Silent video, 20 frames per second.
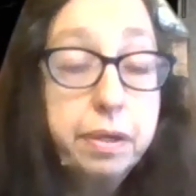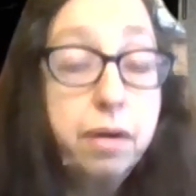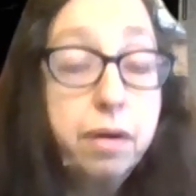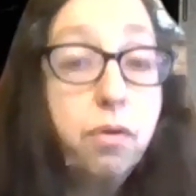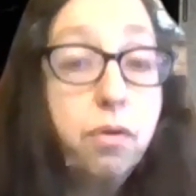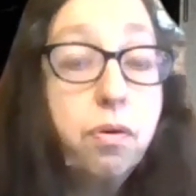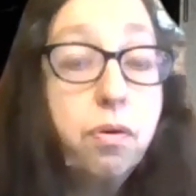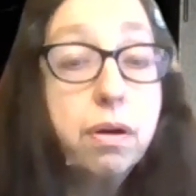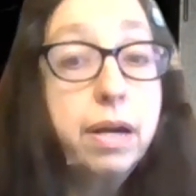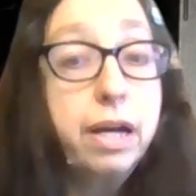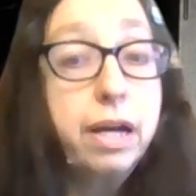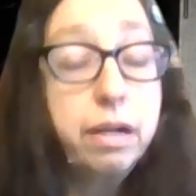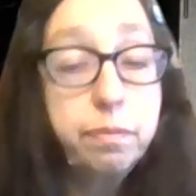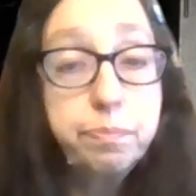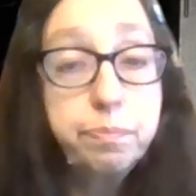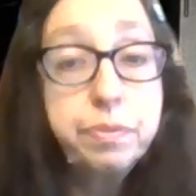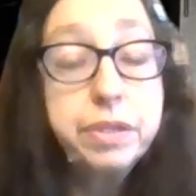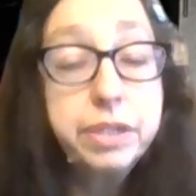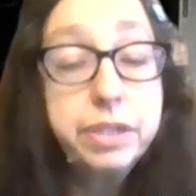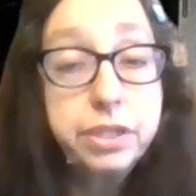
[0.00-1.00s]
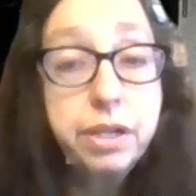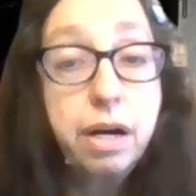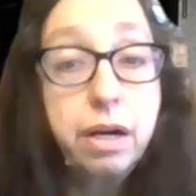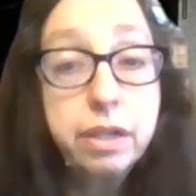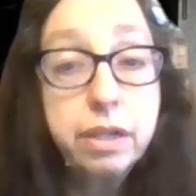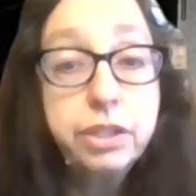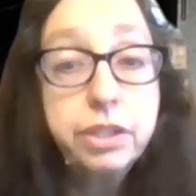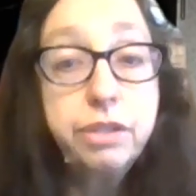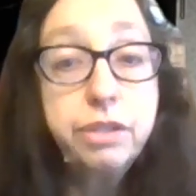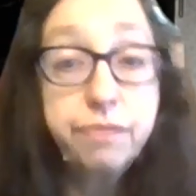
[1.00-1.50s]
or help the
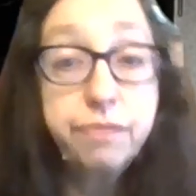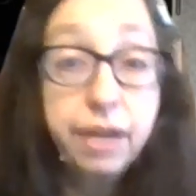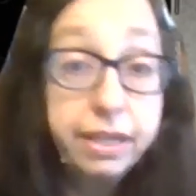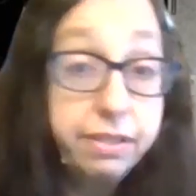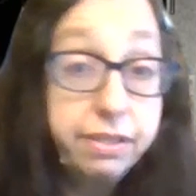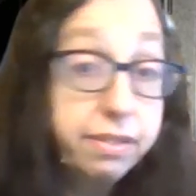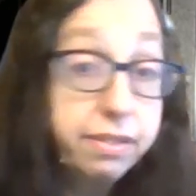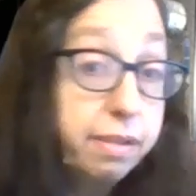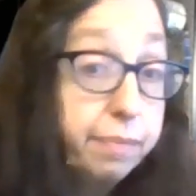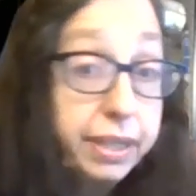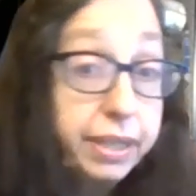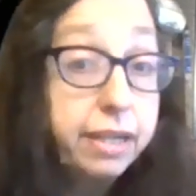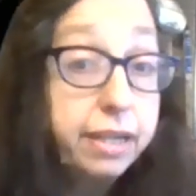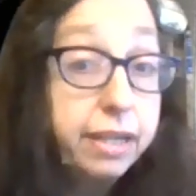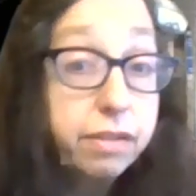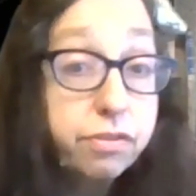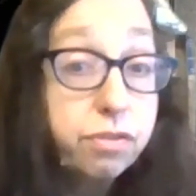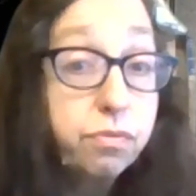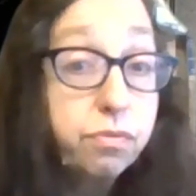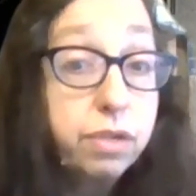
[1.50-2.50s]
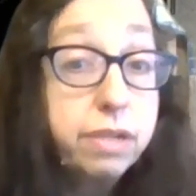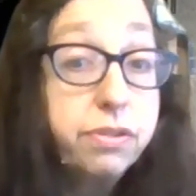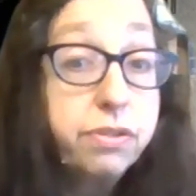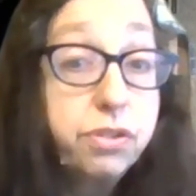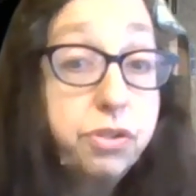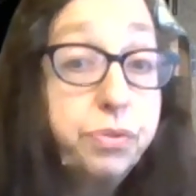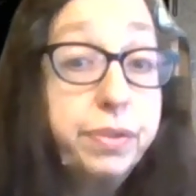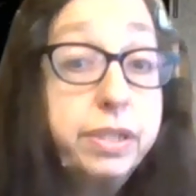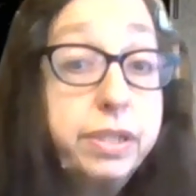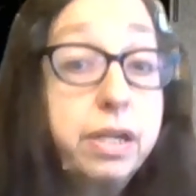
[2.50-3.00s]
dog to find somebody else who wants
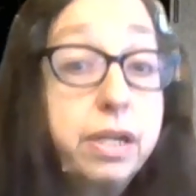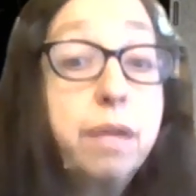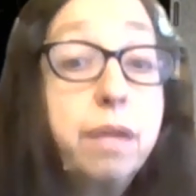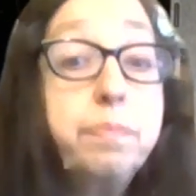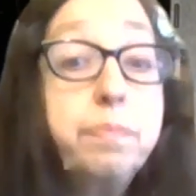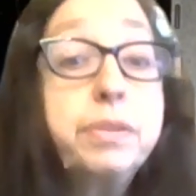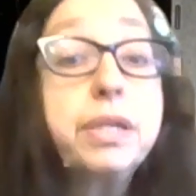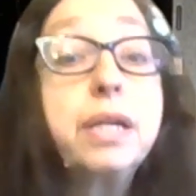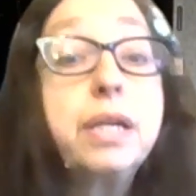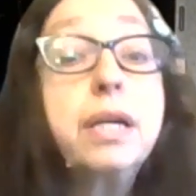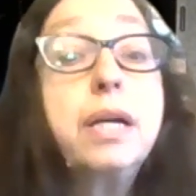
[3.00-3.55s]
to adopt,